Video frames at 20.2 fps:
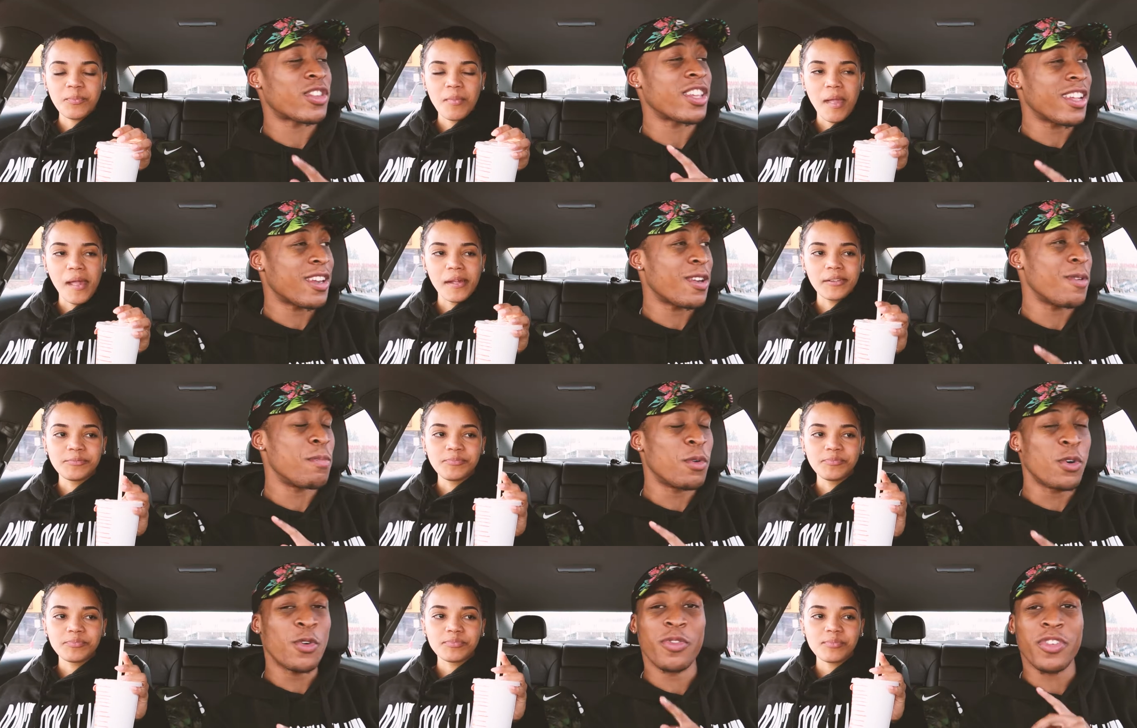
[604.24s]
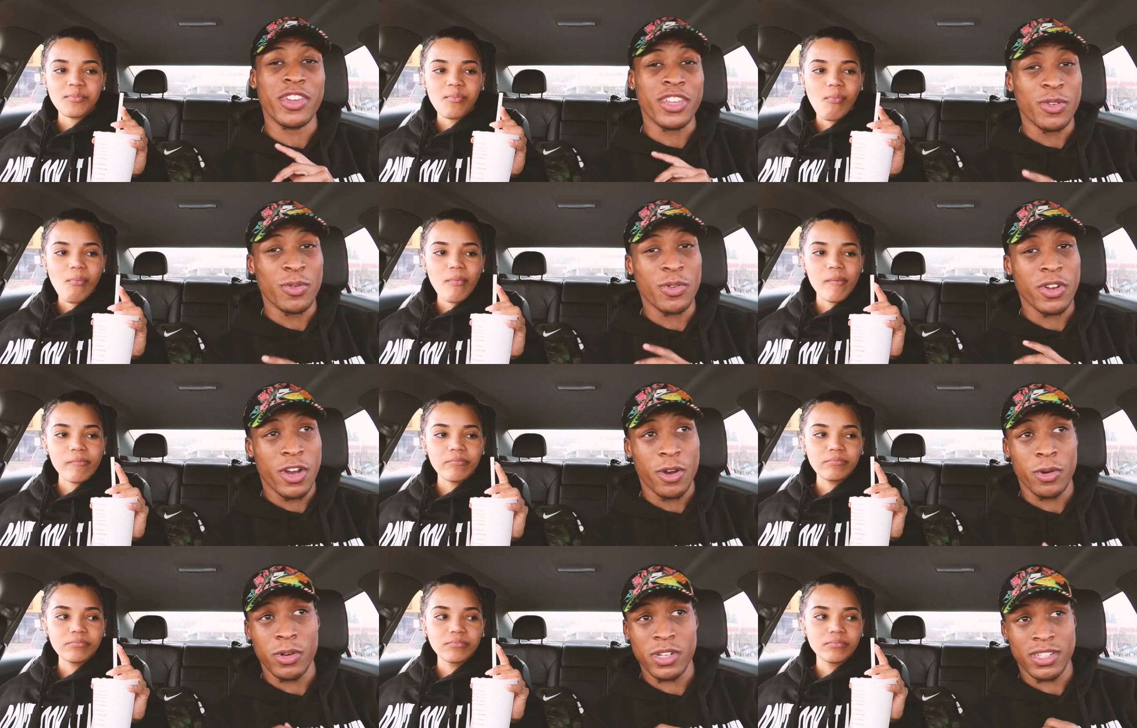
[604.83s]
Speaker 1: seen the movie, you
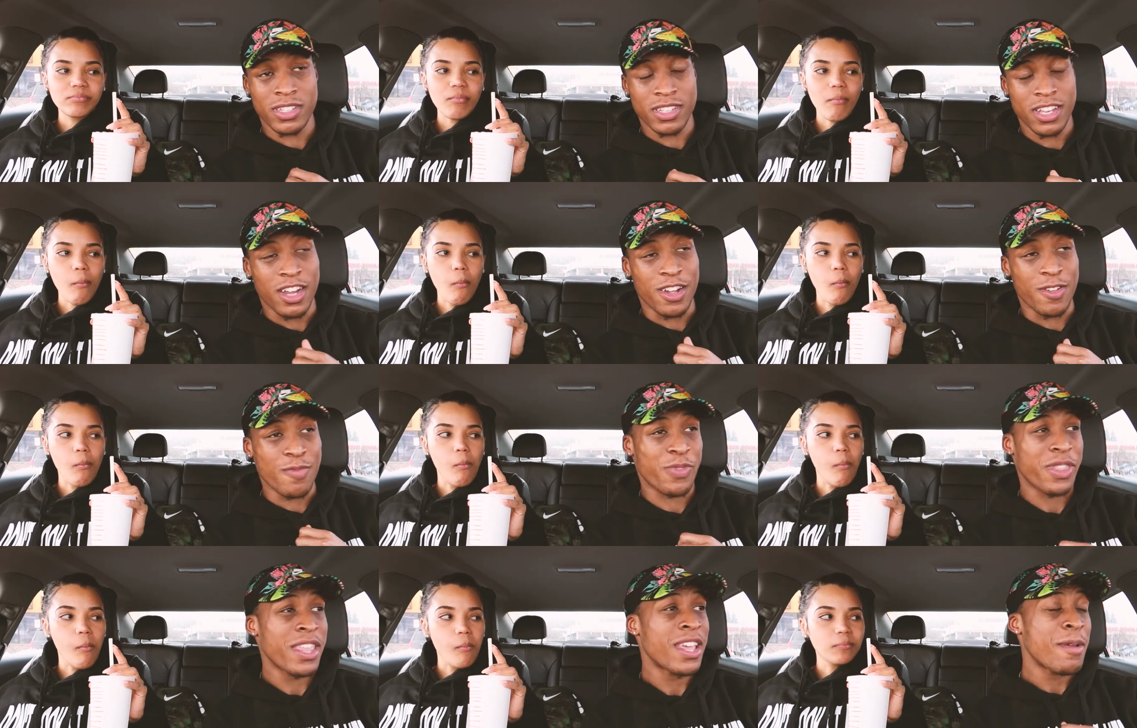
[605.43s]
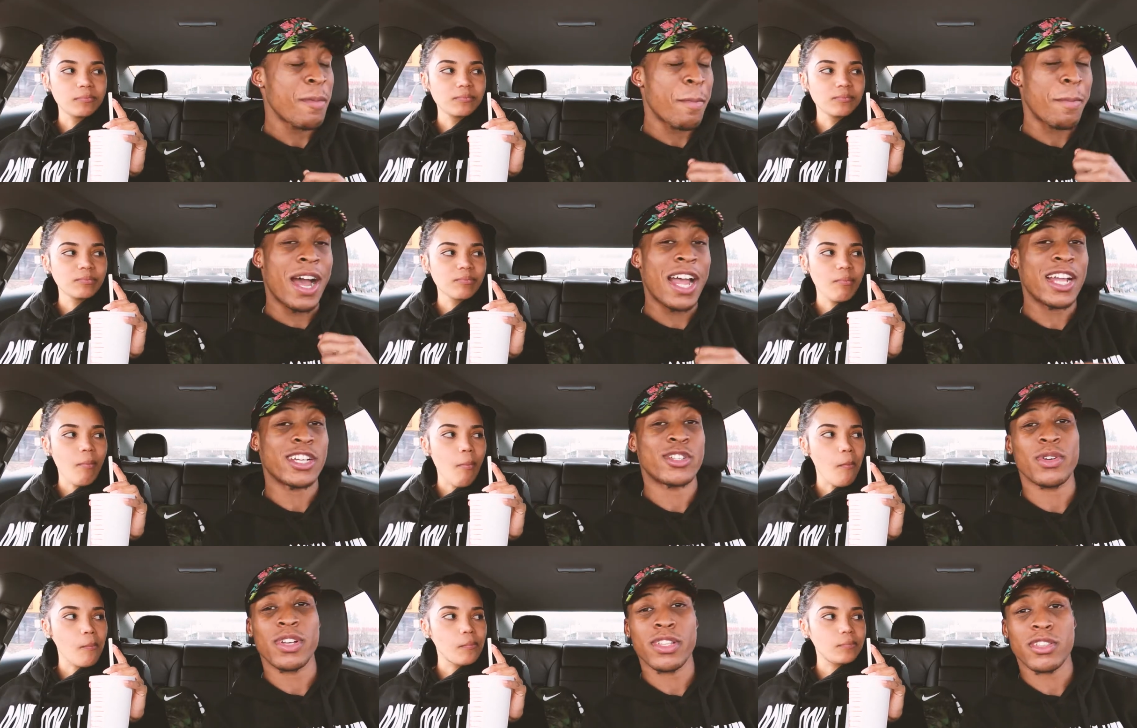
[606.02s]
know what's up.
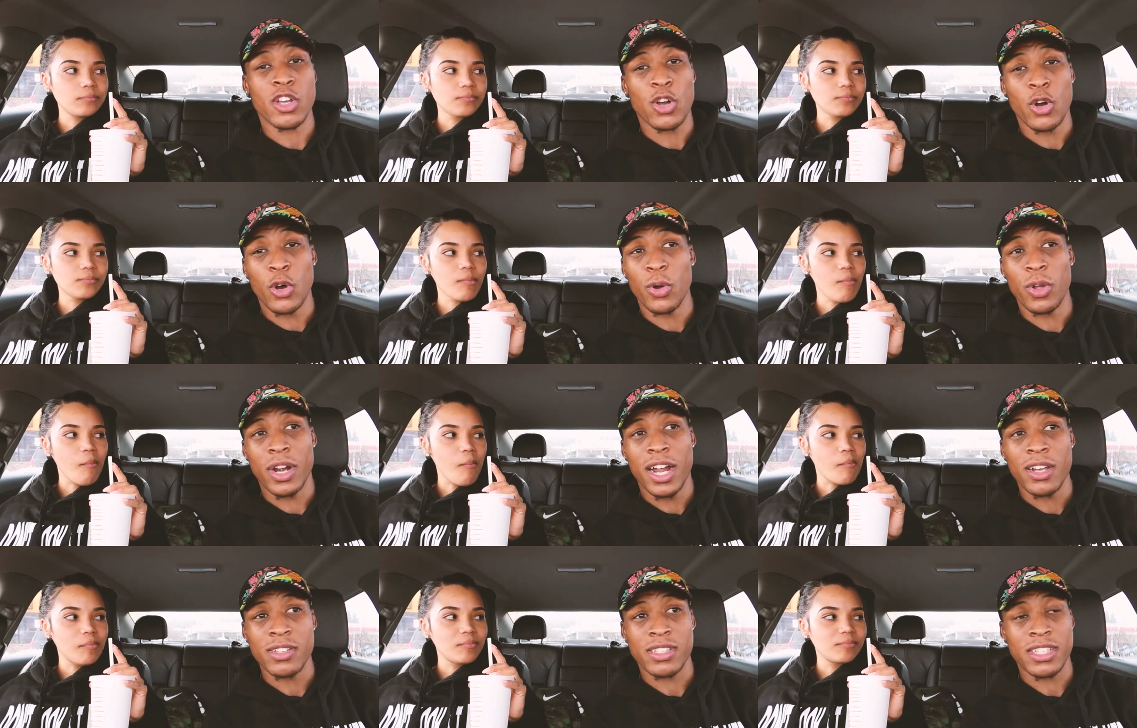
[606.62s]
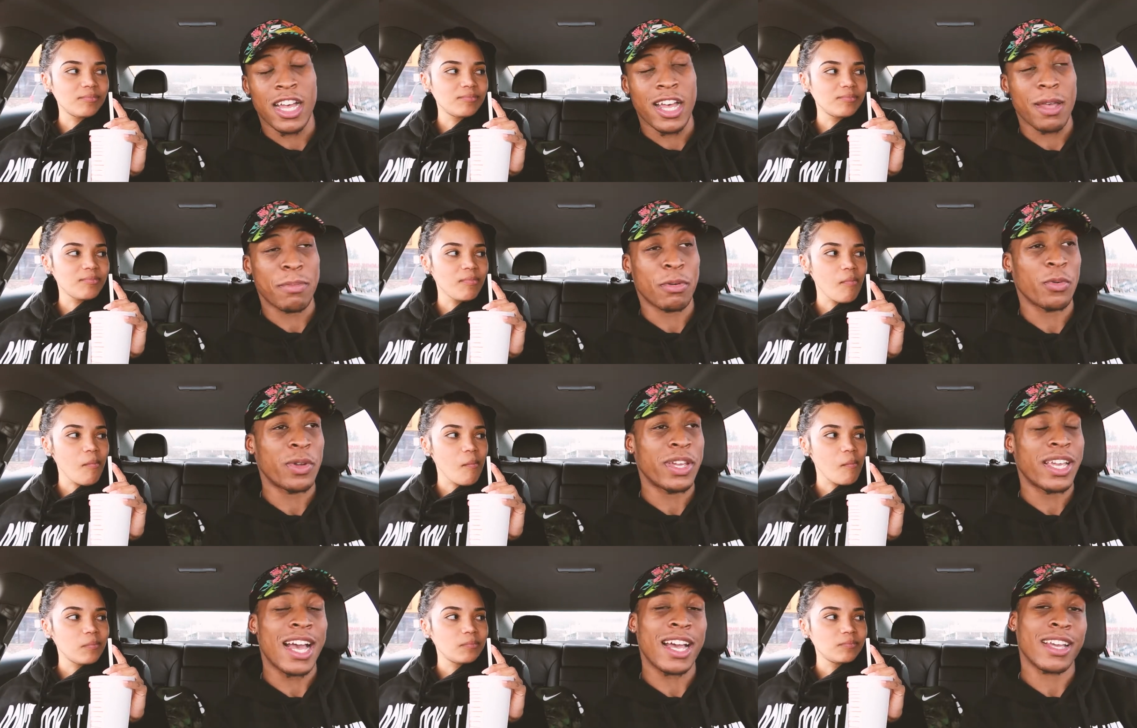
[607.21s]
Mind you, it's cold outside,
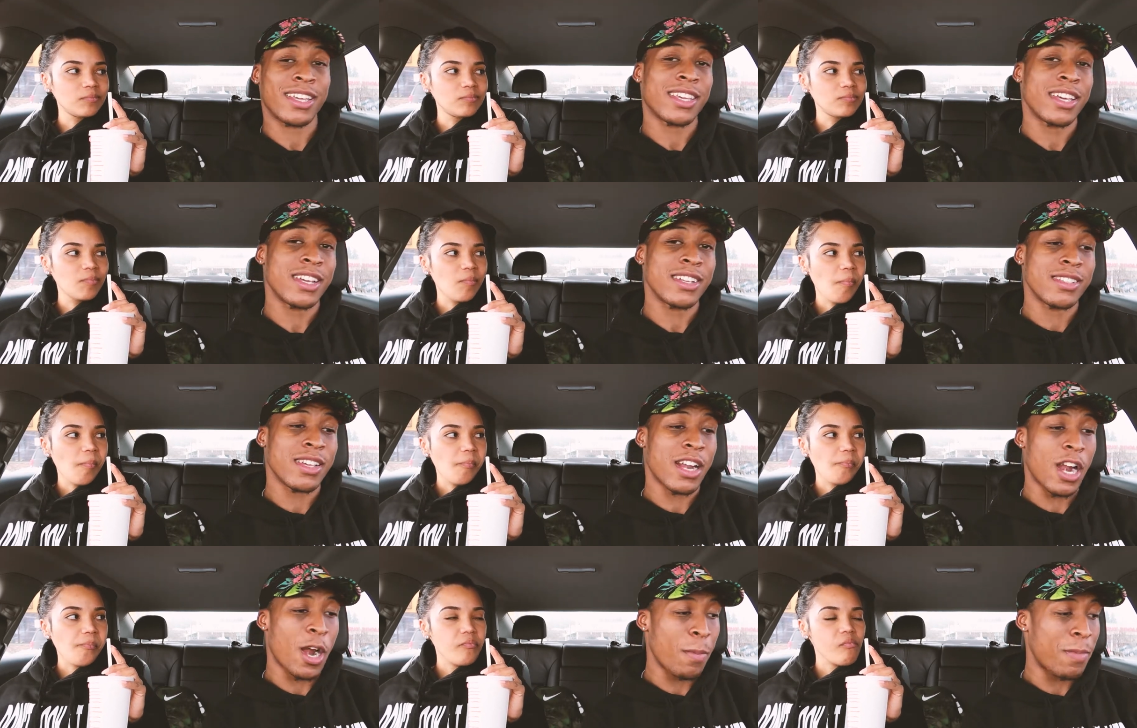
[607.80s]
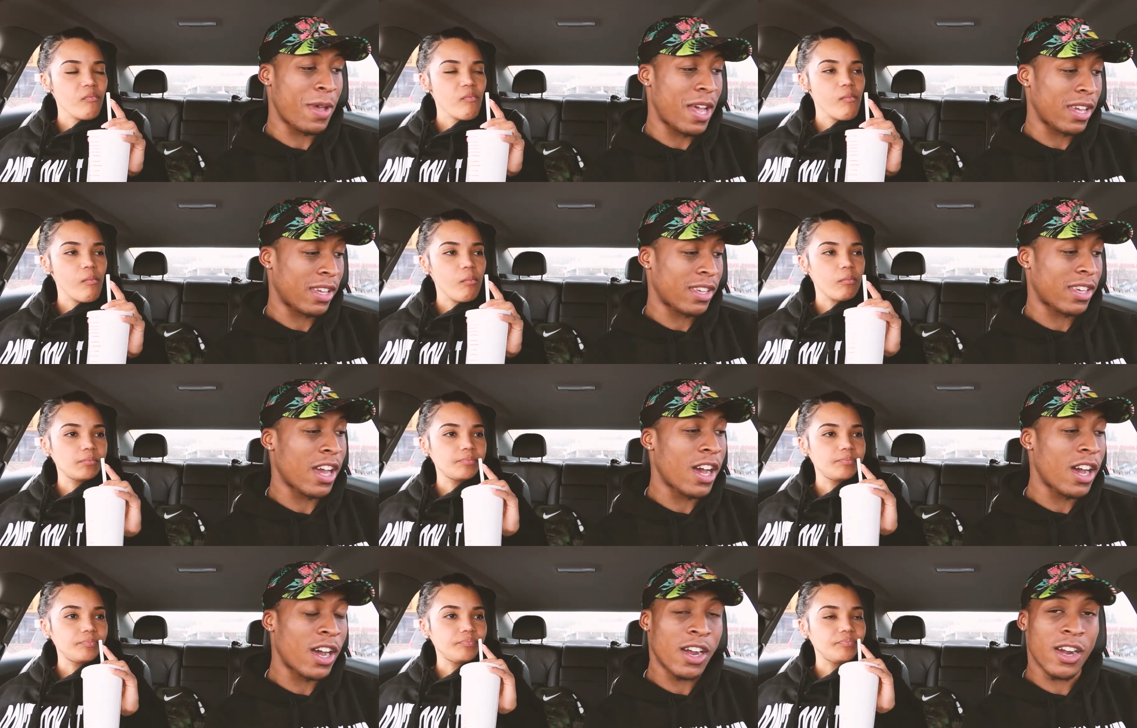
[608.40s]
but we got kids in our
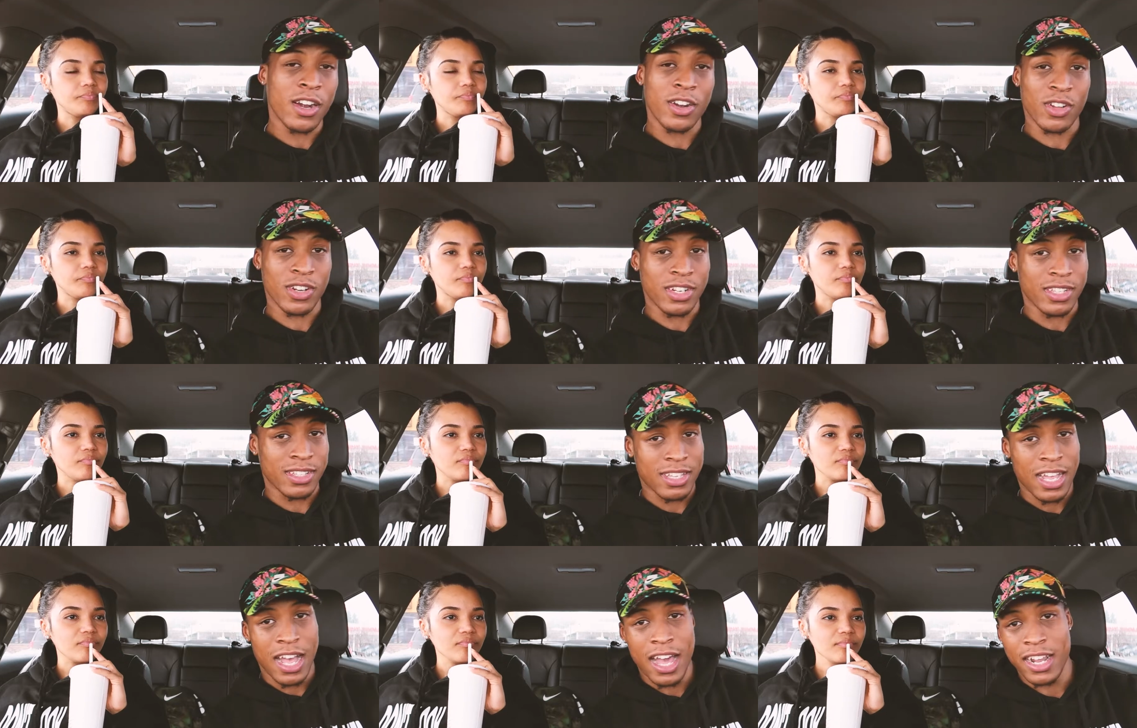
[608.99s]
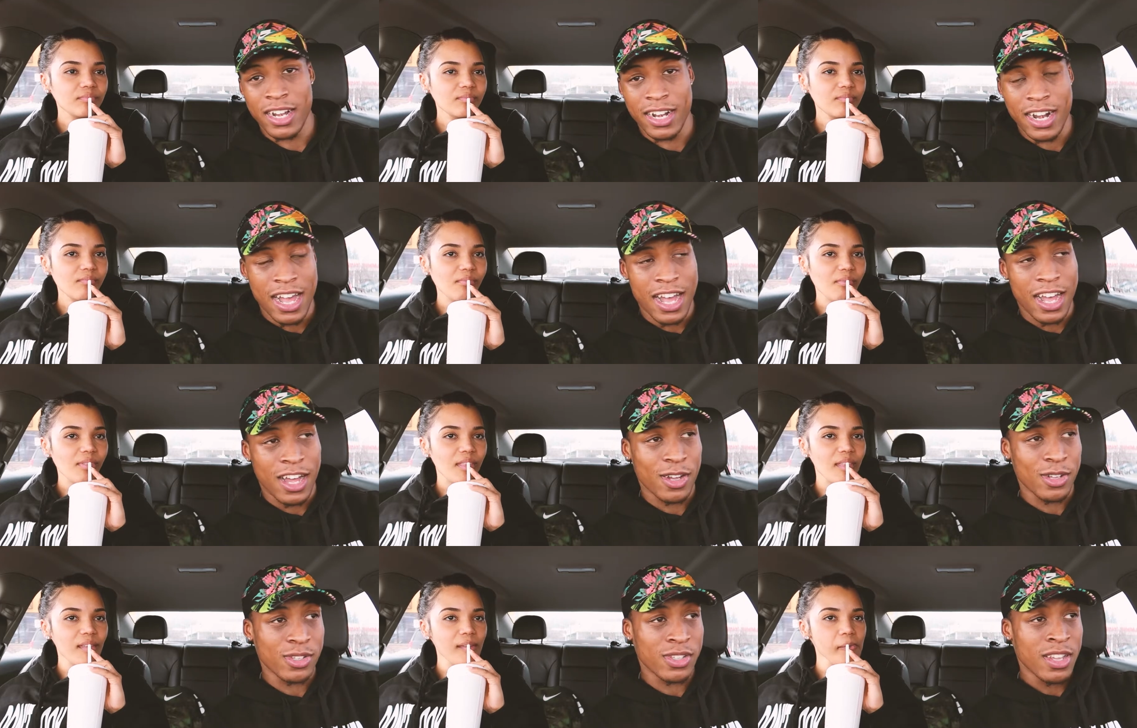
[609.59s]
backyard, on the side of the
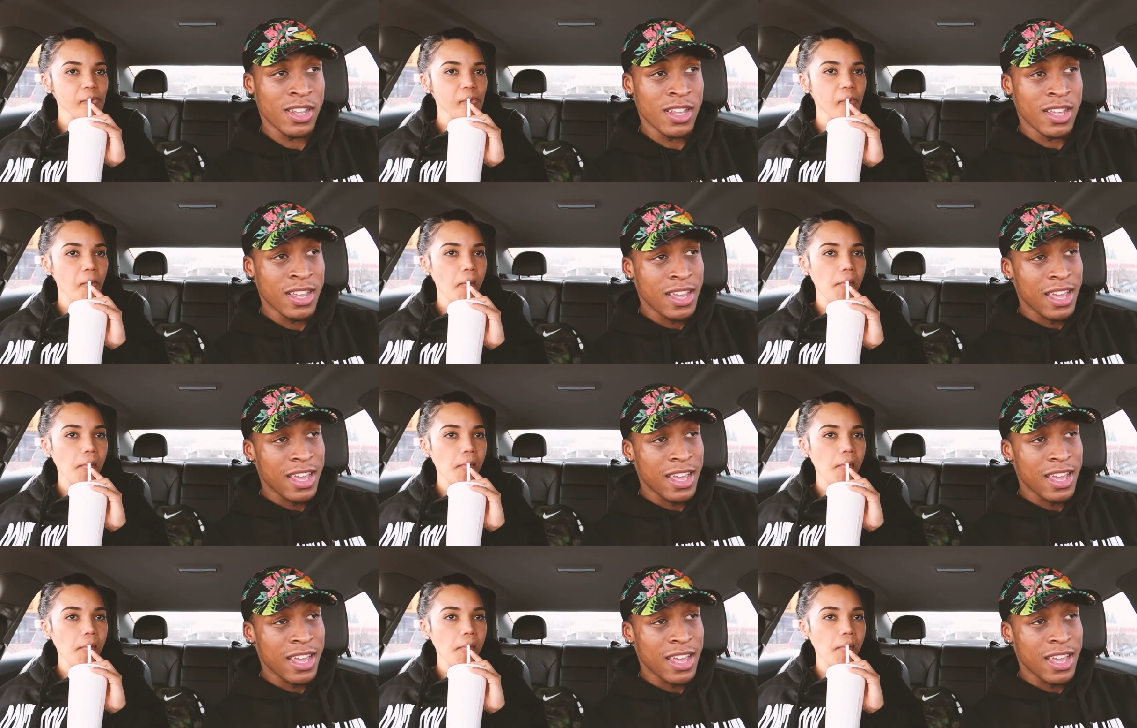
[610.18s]
house.